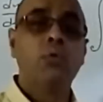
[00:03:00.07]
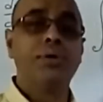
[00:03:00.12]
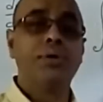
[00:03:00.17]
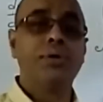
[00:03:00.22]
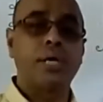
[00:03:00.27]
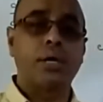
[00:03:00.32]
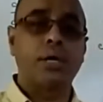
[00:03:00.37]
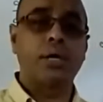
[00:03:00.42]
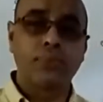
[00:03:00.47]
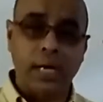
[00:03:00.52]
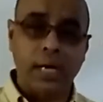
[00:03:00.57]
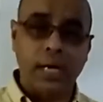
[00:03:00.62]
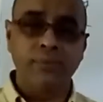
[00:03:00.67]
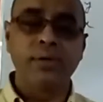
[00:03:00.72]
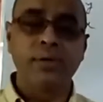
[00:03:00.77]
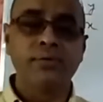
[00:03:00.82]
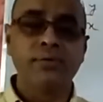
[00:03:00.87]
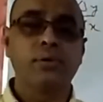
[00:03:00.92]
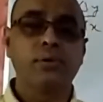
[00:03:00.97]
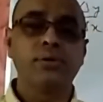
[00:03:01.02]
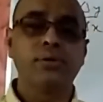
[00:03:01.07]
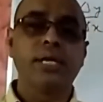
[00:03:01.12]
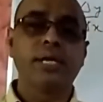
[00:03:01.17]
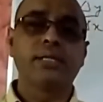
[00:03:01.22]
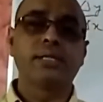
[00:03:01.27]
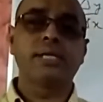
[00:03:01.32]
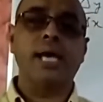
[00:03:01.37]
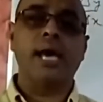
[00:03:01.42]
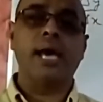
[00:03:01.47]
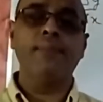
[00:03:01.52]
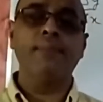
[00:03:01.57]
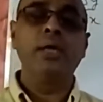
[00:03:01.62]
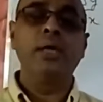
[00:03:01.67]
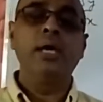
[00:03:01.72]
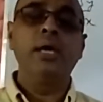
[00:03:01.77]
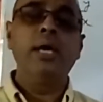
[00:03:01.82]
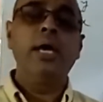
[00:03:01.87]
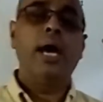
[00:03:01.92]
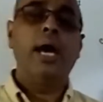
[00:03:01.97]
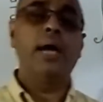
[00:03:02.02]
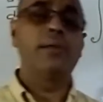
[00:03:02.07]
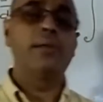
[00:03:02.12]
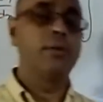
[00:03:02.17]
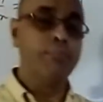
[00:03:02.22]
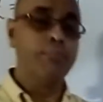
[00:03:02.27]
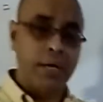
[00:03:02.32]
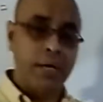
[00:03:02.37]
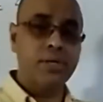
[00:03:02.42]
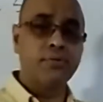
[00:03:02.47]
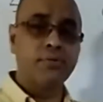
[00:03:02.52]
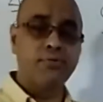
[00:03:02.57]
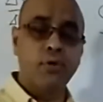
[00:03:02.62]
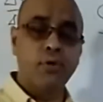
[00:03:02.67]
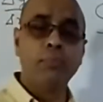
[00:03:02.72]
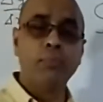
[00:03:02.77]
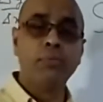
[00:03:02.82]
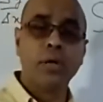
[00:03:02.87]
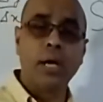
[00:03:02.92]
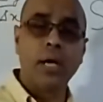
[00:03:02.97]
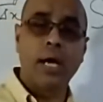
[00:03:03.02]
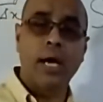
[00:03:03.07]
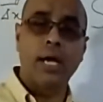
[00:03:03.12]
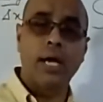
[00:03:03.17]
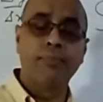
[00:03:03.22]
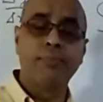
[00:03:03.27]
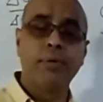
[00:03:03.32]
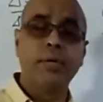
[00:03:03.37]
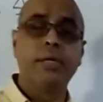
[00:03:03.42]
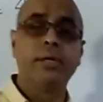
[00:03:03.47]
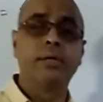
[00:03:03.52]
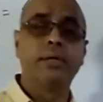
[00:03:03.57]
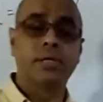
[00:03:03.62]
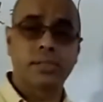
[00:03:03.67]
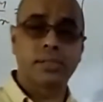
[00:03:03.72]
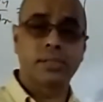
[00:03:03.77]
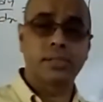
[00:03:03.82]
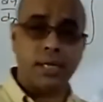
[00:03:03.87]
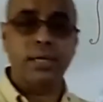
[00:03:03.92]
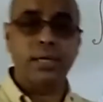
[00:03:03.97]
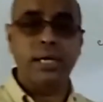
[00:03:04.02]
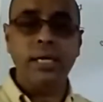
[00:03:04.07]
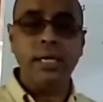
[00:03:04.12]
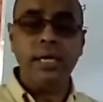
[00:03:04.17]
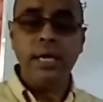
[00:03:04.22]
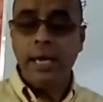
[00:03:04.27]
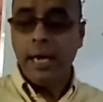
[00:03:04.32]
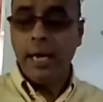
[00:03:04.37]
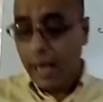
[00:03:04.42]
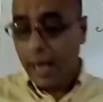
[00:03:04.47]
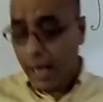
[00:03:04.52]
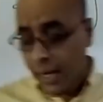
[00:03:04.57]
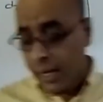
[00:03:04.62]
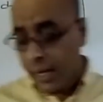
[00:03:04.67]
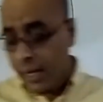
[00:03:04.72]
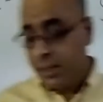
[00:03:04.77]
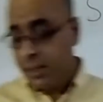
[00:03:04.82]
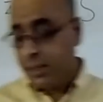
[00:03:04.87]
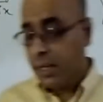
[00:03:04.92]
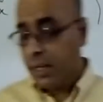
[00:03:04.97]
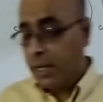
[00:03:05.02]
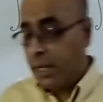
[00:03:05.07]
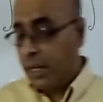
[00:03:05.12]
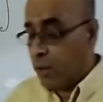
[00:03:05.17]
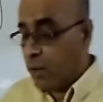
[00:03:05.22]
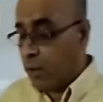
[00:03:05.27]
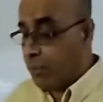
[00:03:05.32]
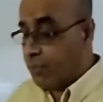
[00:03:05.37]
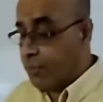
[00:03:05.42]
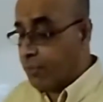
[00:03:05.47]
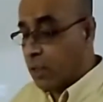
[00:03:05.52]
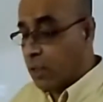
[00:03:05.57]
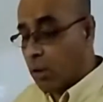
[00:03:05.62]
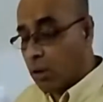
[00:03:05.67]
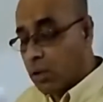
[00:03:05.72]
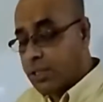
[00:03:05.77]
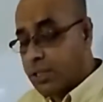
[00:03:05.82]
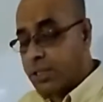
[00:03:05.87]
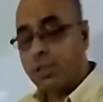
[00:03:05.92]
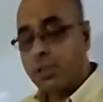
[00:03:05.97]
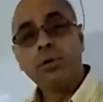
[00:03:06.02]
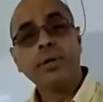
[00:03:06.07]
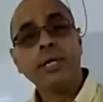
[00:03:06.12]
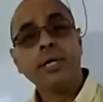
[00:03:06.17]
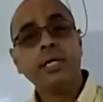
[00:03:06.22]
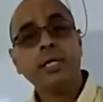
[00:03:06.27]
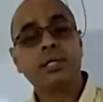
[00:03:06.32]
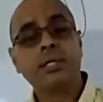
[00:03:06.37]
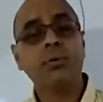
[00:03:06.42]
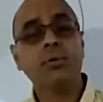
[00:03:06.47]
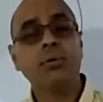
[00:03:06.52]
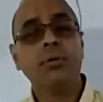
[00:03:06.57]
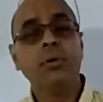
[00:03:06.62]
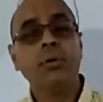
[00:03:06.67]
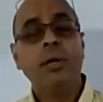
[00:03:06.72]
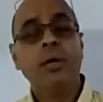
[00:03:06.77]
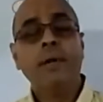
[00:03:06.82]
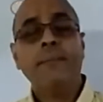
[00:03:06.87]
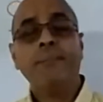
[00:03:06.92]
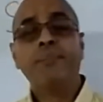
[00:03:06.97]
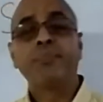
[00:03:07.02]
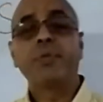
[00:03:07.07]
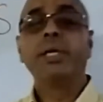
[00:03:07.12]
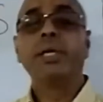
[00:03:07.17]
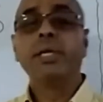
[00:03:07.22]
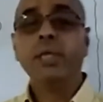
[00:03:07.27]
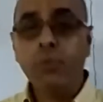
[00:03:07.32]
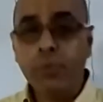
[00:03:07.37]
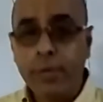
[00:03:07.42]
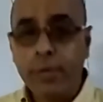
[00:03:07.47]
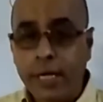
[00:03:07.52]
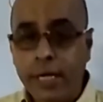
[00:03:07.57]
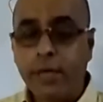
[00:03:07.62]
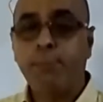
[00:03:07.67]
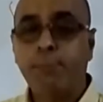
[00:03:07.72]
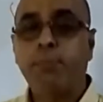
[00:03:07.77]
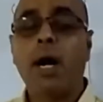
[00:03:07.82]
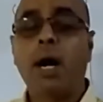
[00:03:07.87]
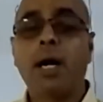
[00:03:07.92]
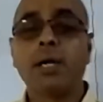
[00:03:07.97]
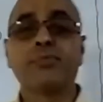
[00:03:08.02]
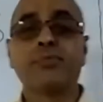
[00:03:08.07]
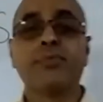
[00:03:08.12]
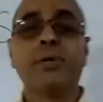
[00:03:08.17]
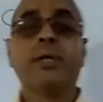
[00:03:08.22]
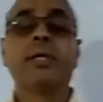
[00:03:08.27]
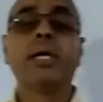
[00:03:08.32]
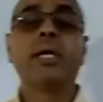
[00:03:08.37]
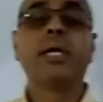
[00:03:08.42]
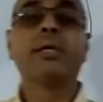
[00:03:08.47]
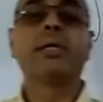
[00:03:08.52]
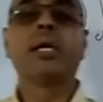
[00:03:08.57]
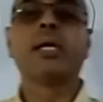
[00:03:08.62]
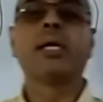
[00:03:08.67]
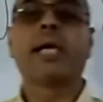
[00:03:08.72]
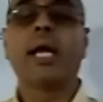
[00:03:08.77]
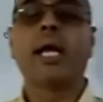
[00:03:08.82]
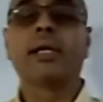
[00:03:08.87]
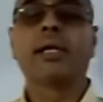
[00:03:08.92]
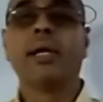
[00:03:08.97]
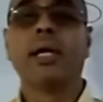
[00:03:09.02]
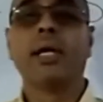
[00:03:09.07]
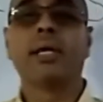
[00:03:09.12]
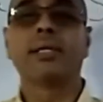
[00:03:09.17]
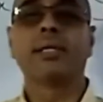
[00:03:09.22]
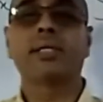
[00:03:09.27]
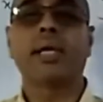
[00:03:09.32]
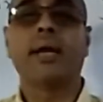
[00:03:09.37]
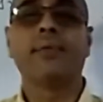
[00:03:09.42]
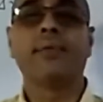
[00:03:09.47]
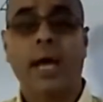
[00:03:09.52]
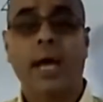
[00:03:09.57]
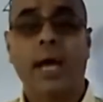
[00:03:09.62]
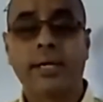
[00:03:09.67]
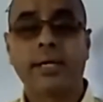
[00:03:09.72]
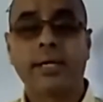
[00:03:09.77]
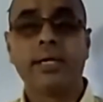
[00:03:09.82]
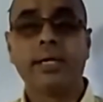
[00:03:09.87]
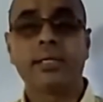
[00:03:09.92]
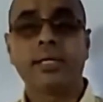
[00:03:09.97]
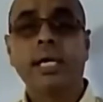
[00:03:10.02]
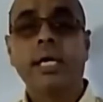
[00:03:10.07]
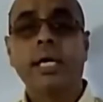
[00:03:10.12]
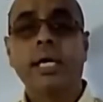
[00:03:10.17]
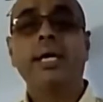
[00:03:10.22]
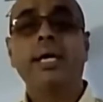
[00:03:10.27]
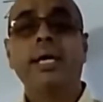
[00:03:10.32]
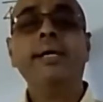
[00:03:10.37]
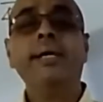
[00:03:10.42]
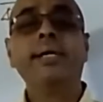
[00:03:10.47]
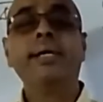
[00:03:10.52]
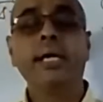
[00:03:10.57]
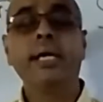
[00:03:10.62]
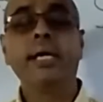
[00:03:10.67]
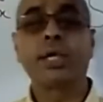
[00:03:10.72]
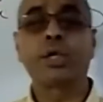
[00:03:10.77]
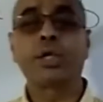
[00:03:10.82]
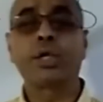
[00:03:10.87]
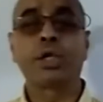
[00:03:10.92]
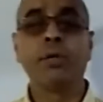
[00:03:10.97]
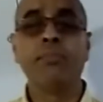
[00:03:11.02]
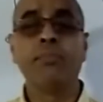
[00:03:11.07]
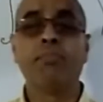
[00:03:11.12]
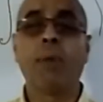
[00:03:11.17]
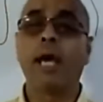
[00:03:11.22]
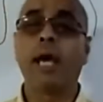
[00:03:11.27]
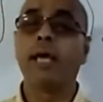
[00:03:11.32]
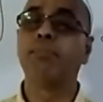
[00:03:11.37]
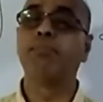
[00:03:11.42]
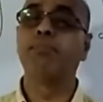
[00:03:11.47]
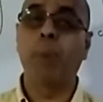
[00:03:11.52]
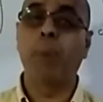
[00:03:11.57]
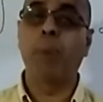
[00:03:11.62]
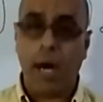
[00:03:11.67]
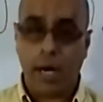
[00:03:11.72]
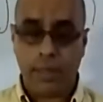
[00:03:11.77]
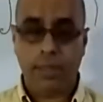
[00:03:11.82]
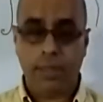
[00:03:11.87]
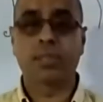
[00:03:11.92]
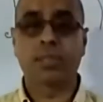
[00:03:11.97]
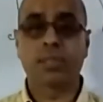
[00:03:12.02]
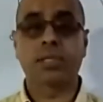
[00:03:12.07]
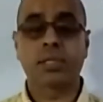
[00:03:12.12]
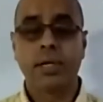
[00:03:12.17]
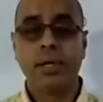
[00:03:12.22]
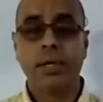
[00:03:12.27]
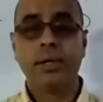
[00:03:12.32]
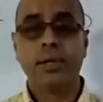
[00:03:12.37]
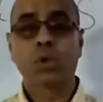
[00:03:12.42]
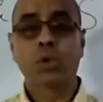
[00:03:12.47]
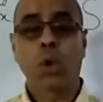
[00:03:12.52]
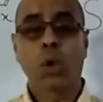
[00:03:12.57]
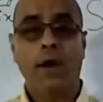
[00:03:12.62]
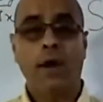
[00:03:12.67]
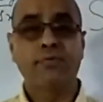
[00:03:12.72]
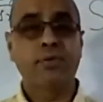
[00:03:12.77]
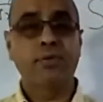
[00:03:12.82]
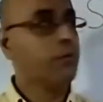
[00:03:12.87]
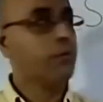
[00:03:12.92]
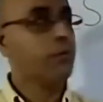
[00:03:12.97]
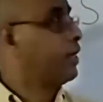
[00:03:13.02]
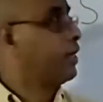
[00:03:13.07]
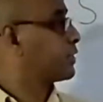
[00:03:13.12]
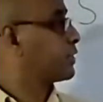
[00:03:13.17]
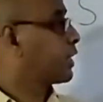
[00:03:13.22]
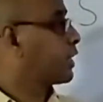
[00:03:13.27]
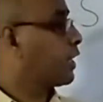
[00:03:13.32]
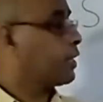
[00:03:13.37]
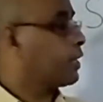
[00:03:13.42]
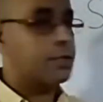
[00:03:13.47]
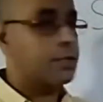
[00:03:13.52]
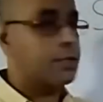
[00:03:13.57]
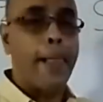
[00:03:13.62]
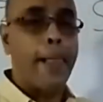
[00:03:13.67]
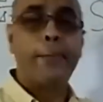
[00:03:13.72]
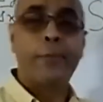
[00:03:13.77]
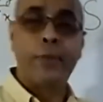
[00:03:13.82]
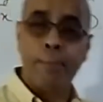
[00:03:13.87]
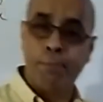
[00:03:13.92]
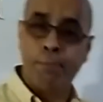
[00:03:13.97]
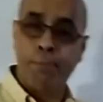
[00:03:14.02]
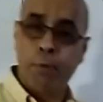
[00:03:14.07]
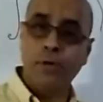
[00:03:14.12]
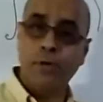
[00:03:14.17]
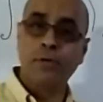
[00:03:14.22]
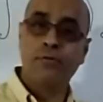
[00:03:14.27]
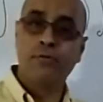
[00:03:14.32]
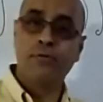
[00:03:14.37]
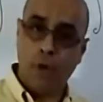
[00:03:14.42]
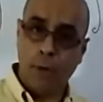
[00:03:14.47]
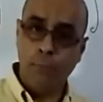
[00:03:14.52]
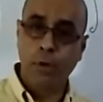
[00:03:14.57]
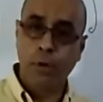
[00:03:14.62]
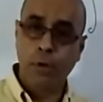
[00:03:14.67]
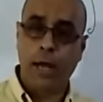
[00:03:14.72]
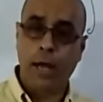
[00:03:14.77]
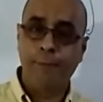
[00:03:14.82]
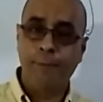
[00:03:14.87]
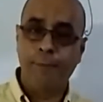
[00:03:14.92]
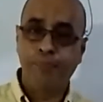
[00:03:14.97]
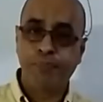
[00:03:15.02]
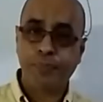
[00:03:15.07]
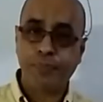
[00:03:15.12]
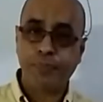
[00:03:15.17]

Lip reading: which are relevant for the exam, and the major formula I'll be discussing. And we will also go into a unique part of integral calculus, and that is integration by parts. So after we discuss the important formula,